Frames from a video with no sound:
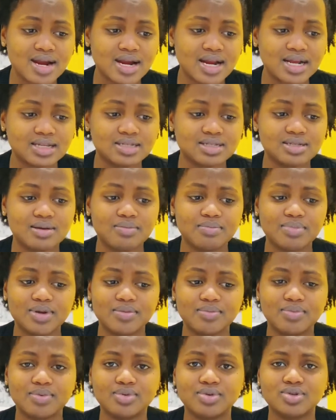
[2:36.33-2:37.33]
and some
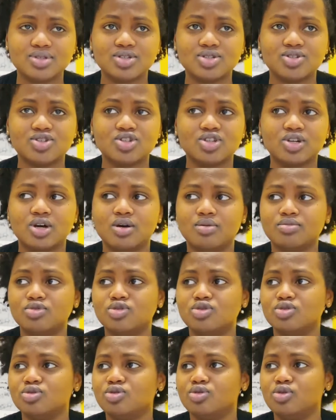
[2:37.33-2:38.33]
people just come to